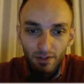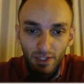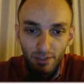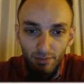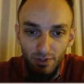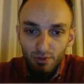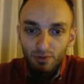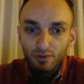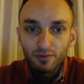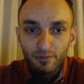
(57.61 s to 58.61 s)
Knight
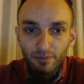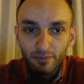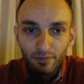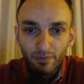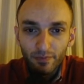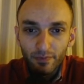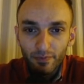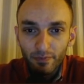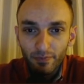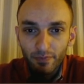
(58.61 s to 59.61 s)
bd2.
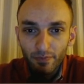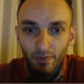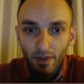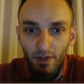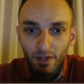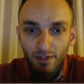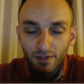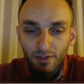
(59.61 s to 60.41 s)
And